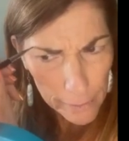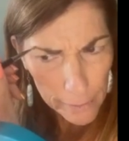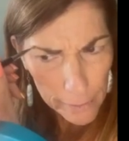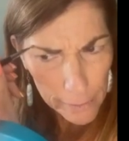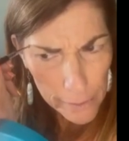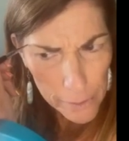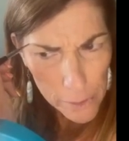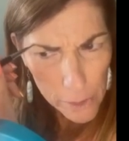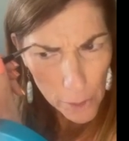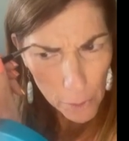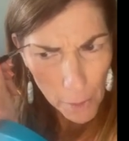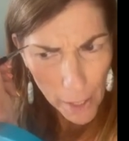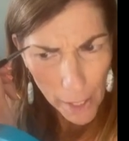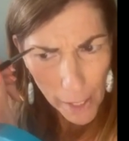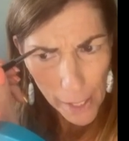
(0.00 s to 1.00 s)
So
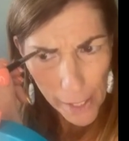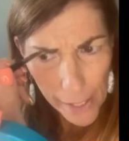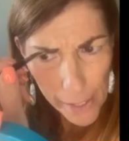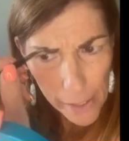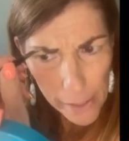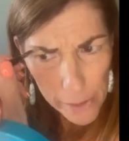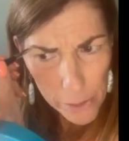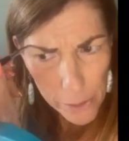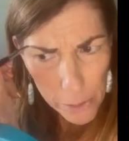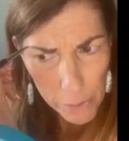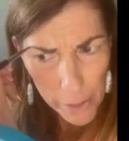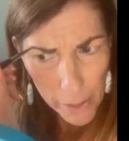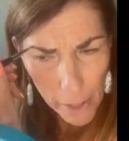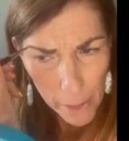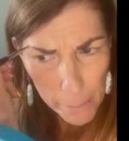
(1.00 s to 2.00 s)
I do the
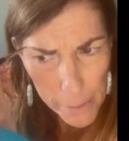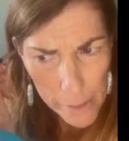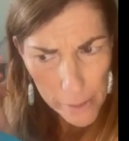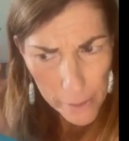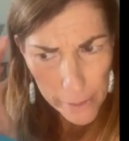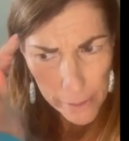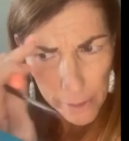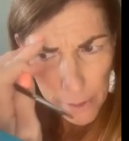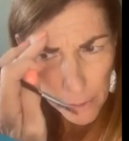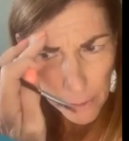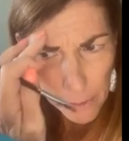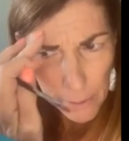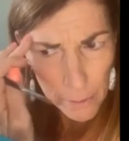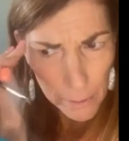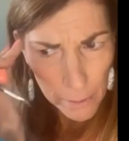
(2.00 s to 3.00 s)
opposite.
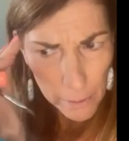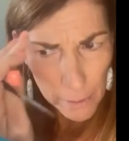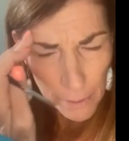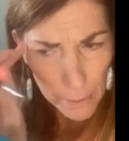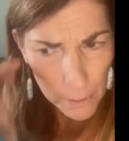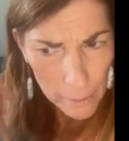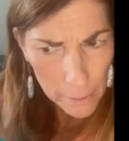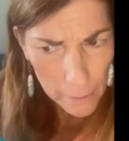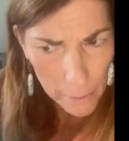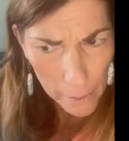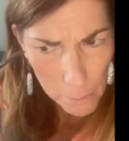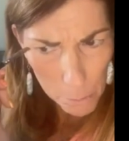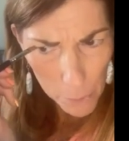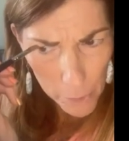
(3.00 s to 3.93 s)
I'm one of